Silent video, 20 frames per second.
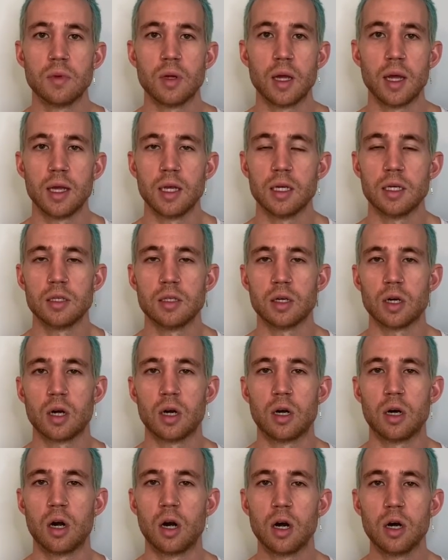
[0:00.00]
and
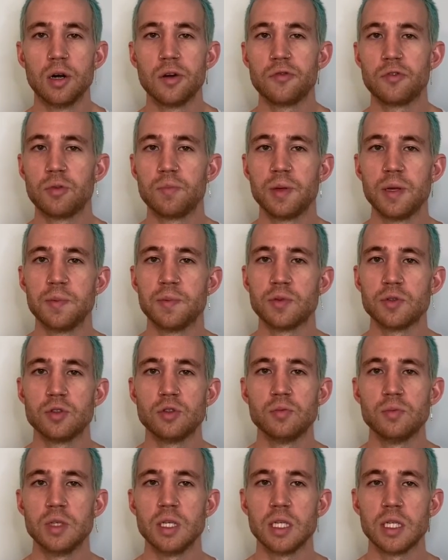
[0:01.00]
are hard for people to
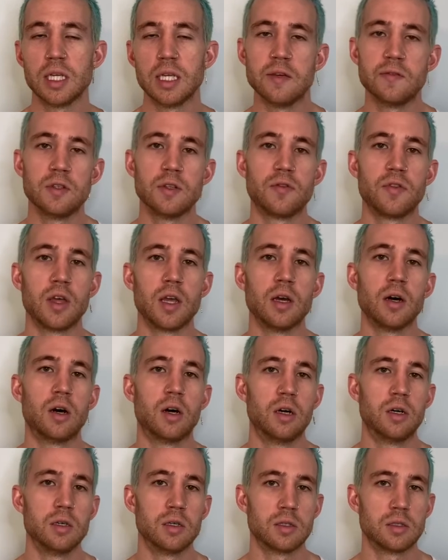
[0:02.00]
meet even if they
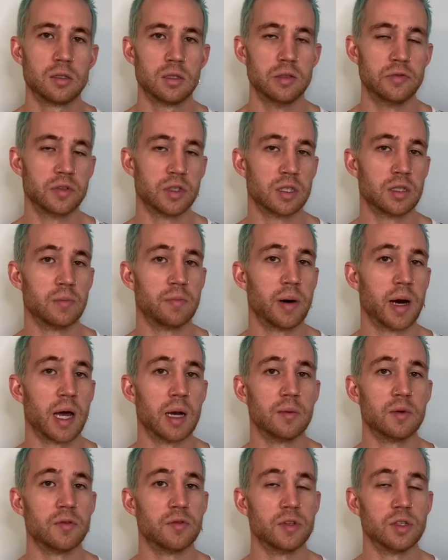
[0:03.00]
aren't living at the
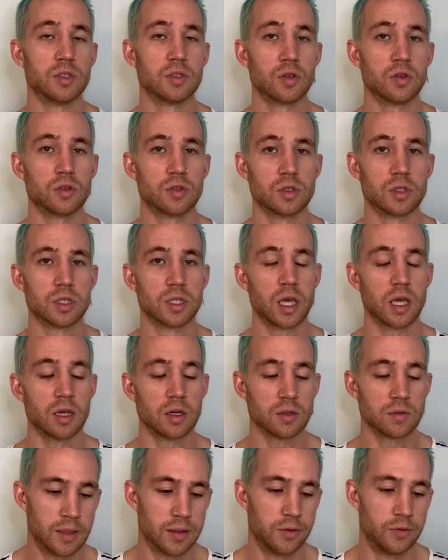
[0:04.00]
bottom of the social scale.
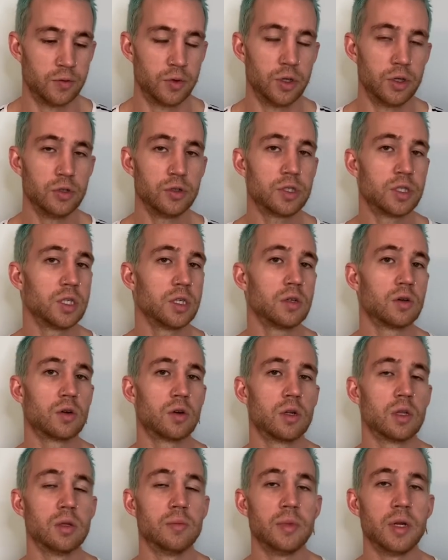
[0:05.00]
Reducing or
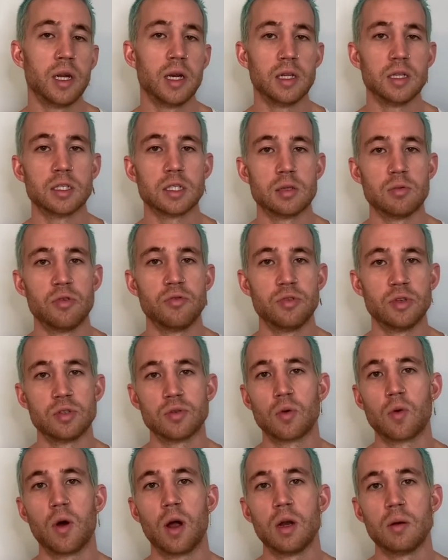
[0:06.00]
eliminating some of these
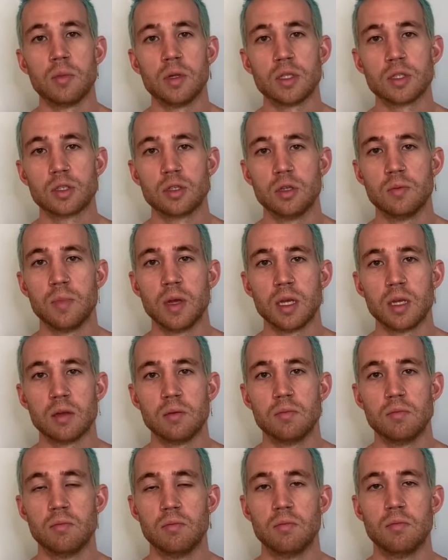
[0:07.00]
requirements could make it
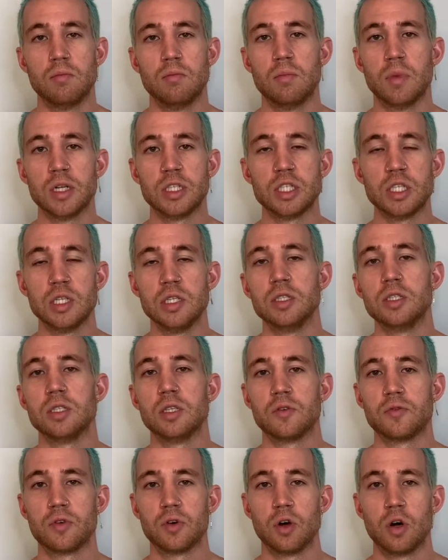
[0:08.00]
much easier
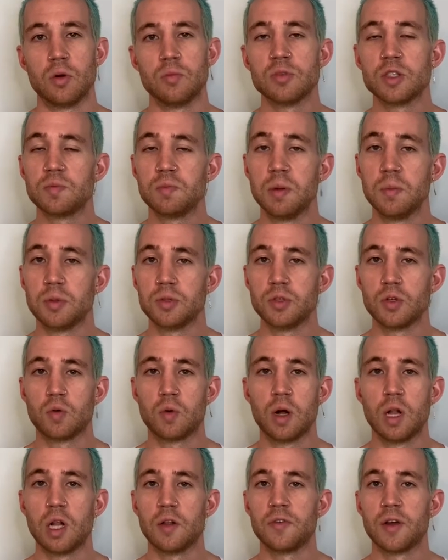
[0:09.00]
for homeless people to
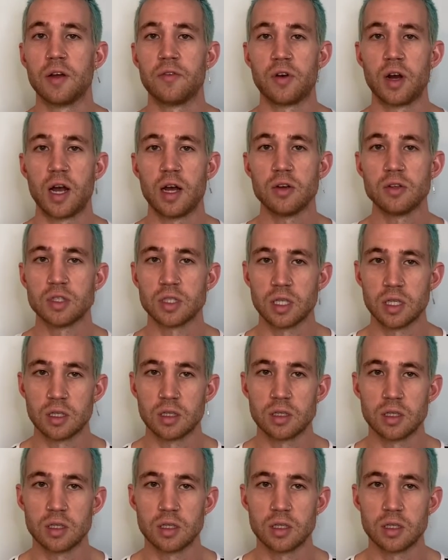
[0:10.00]
qualify for housing.